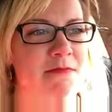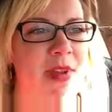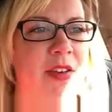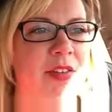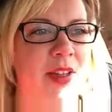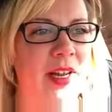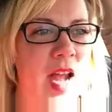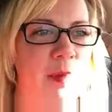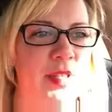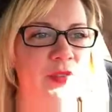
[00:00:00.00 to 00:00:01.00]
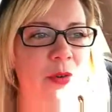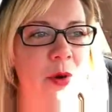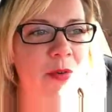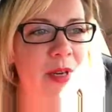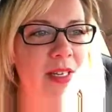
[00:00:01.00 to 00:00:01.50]
everything happens
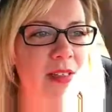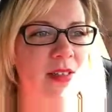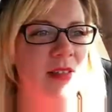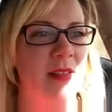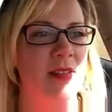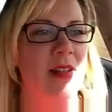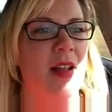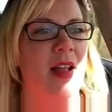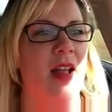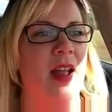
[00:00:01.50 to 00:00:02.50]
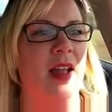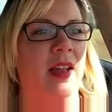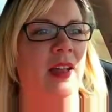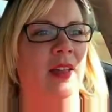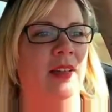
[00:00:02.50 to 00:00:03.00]
for a reason,
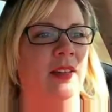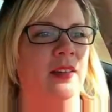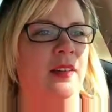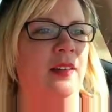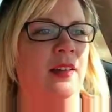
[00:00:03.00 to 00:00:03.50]
and